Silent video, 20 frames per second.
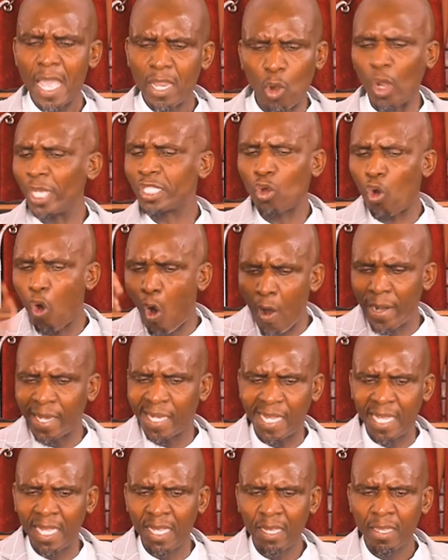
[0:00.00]
Not
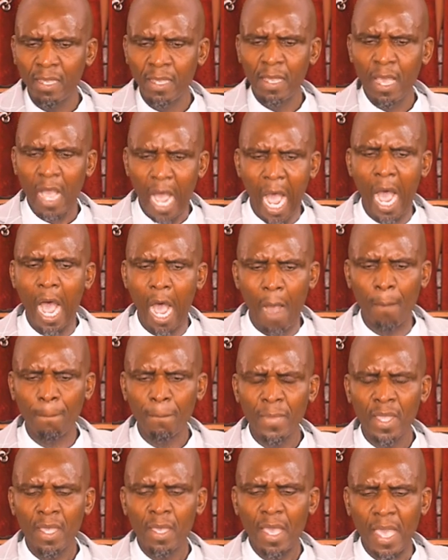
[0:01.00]
only
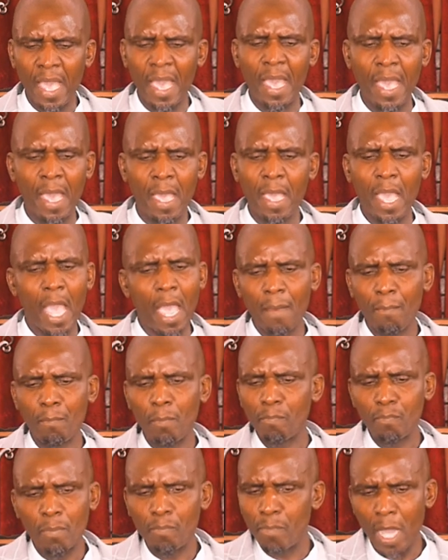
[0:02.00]
uh, a,